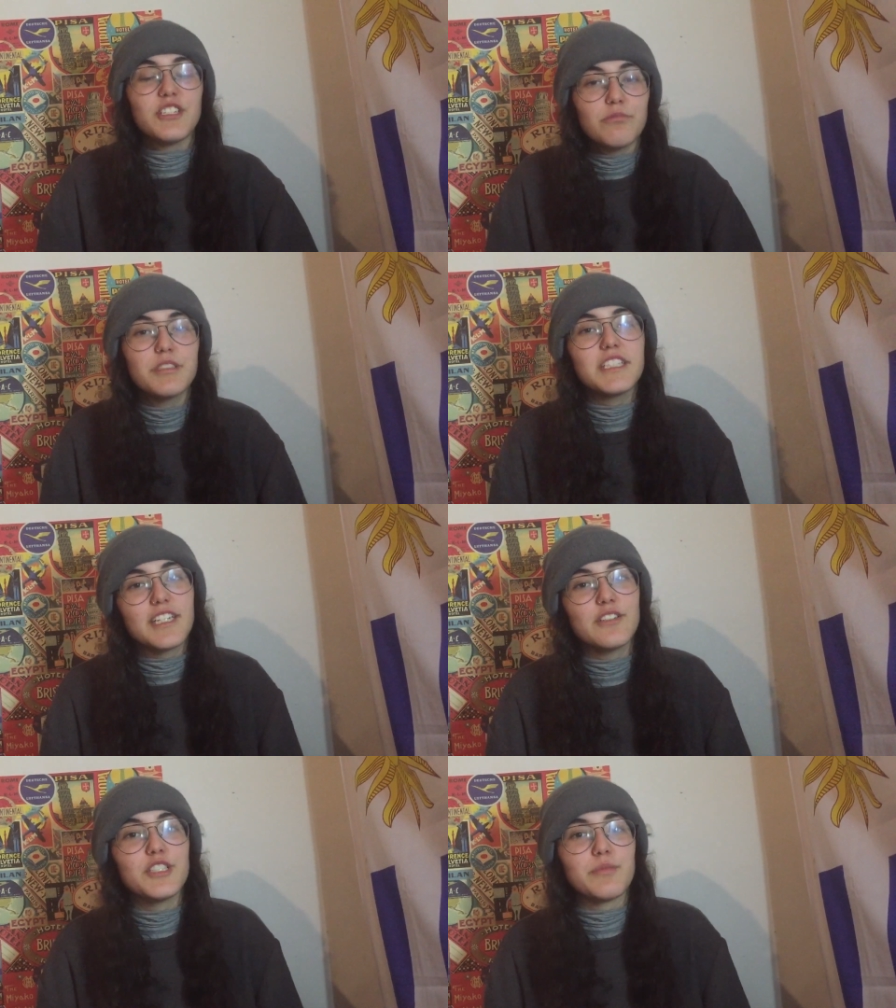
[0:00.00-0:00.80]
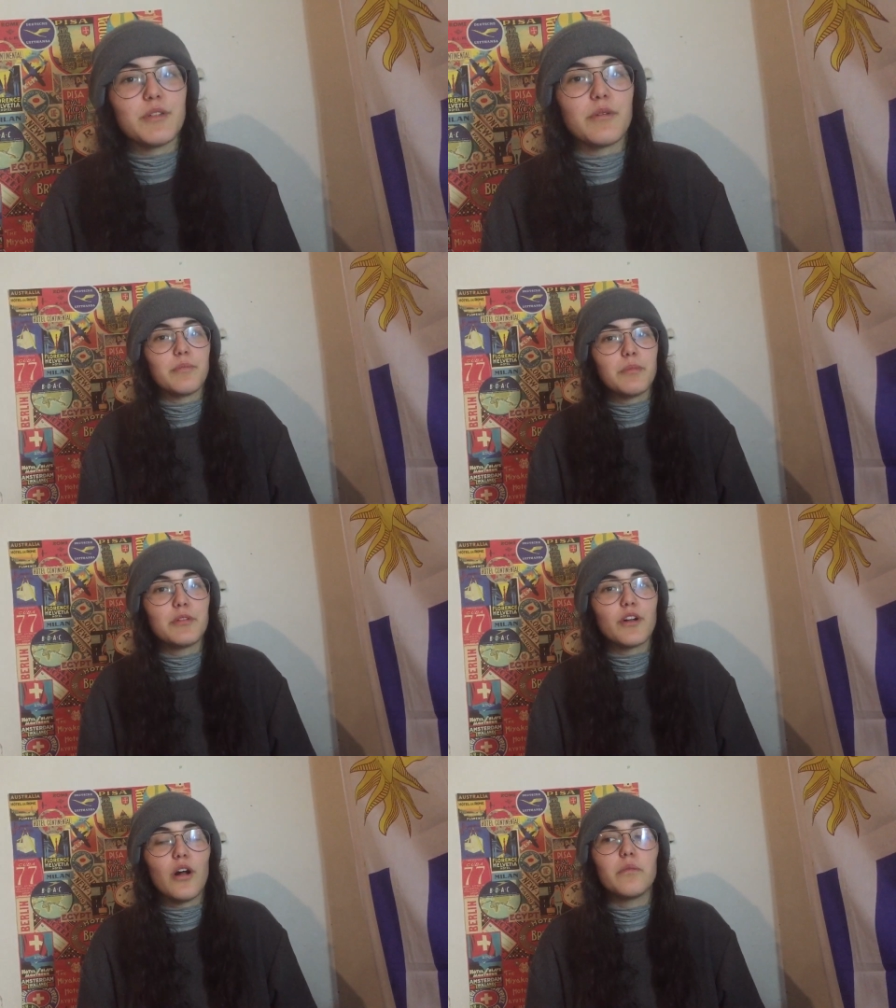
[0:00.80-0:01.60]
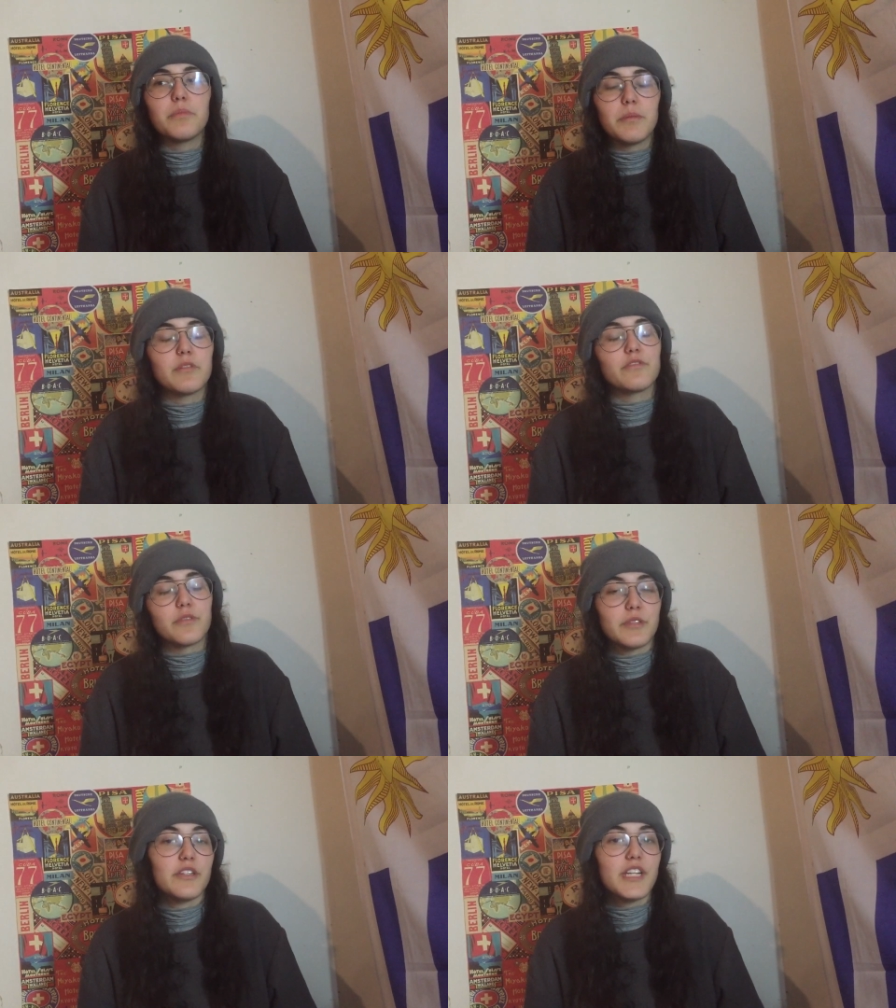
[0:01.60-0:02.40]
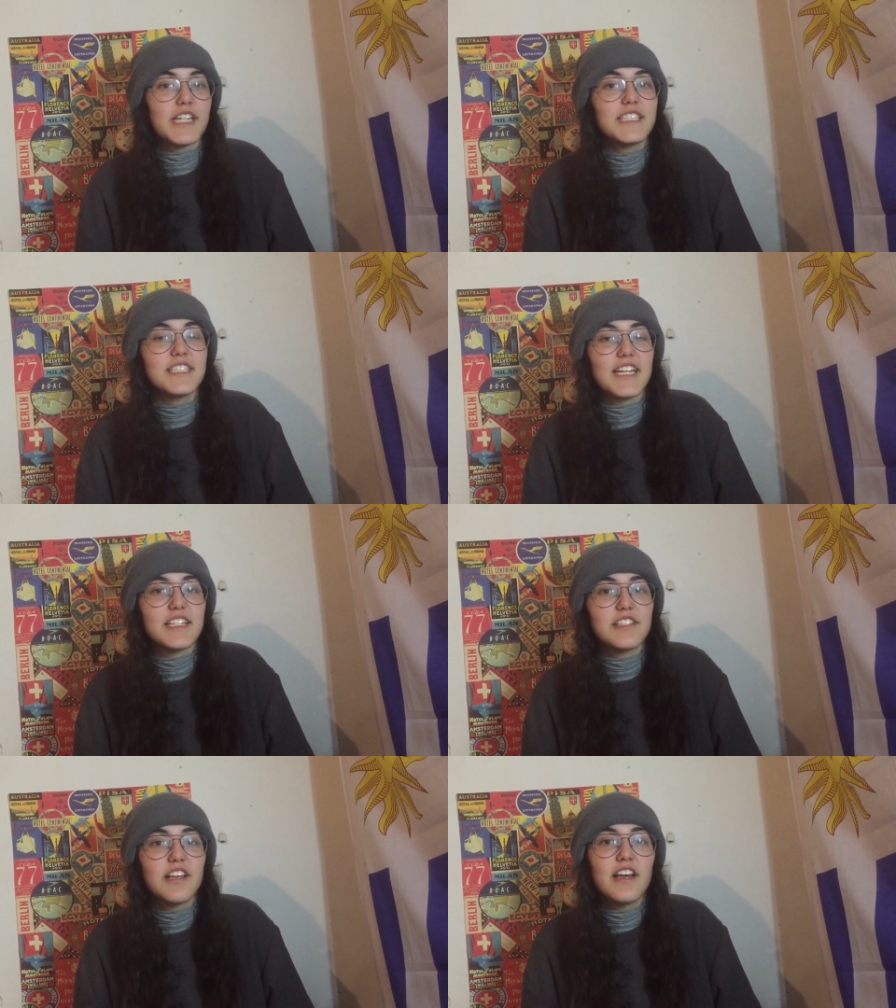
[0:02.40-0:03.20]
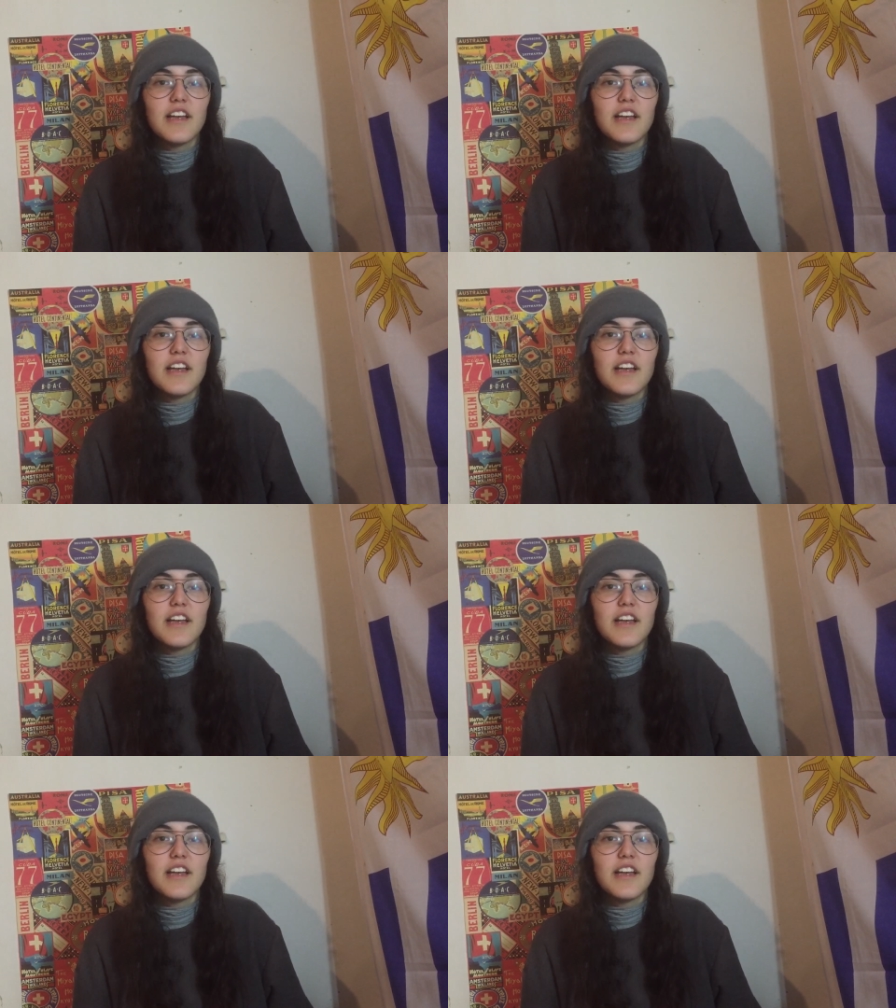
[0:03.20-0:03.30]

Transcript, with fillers: it really annoys me when people call people from the United States